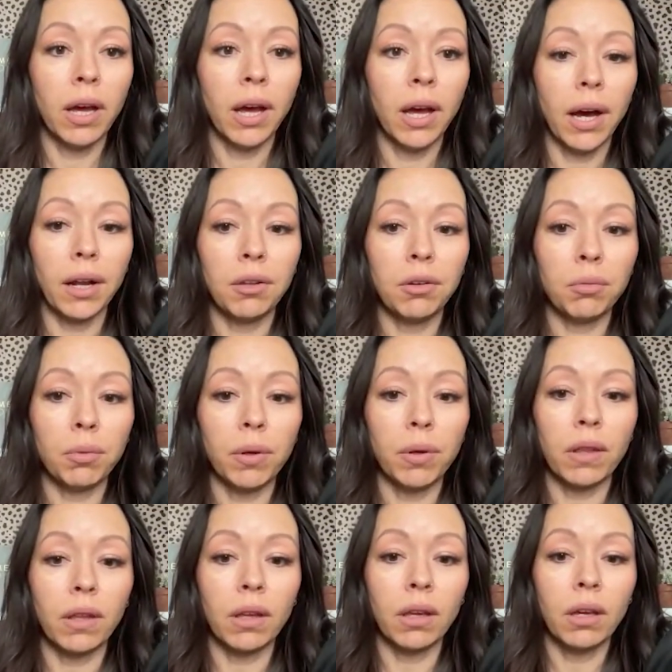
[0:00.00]
How do you
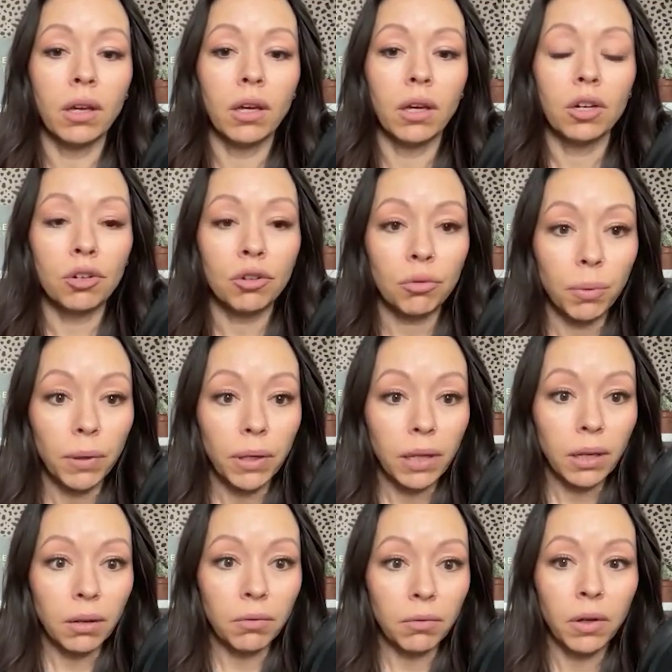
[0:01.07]
really
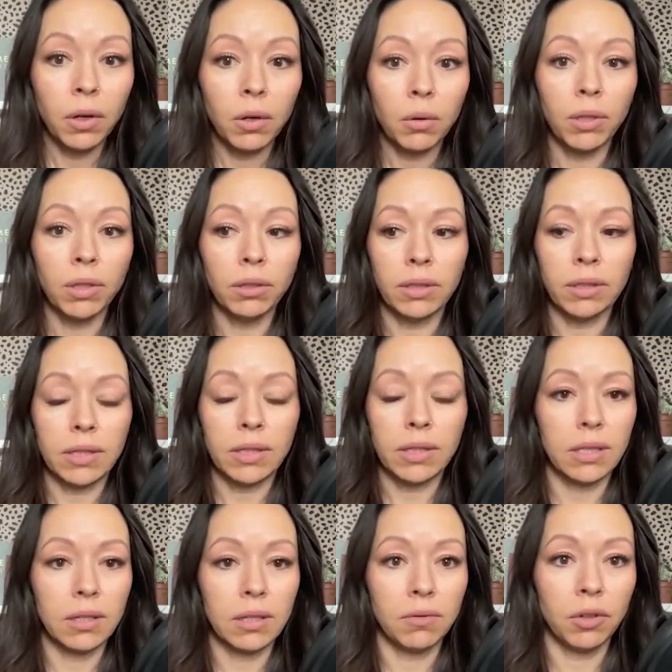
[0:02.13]
grieve when you're in a
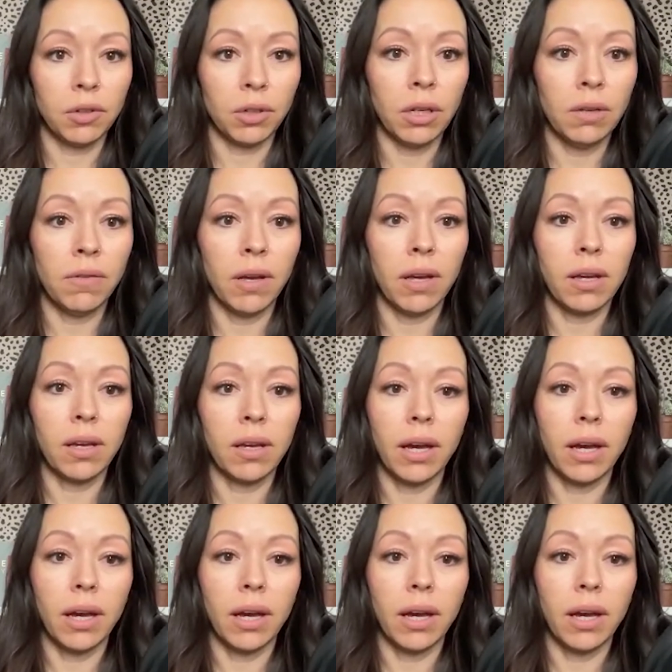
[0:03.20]
season of grieving?